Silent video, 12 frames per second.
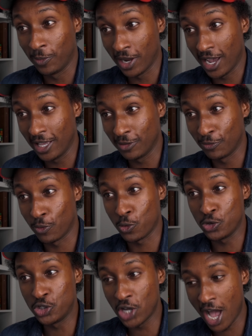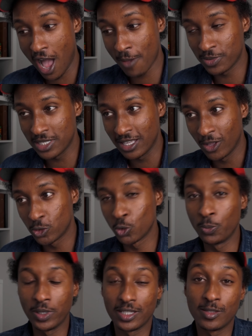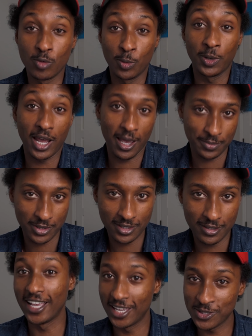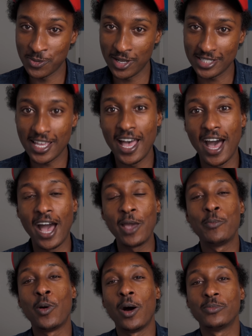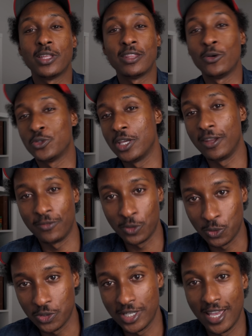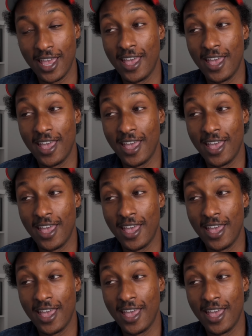applied for jobs to build mobile apps. And guess what? I bombed those interviews.